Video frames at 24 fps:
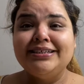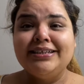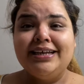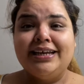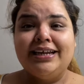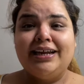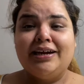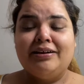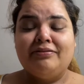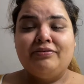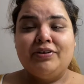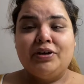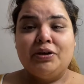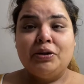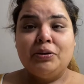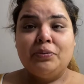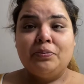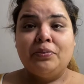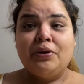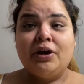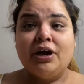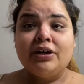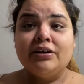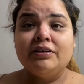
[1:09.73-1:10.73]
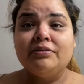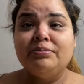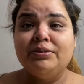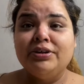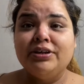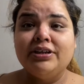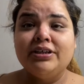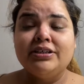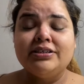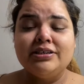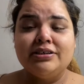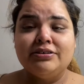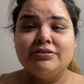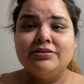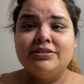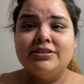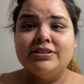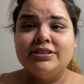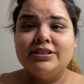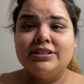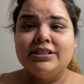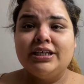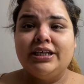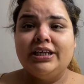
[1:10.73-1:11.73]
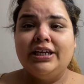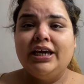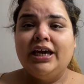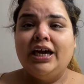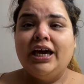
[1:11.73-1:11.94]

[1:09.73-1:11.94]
and I'm very proud of being a dental assistant.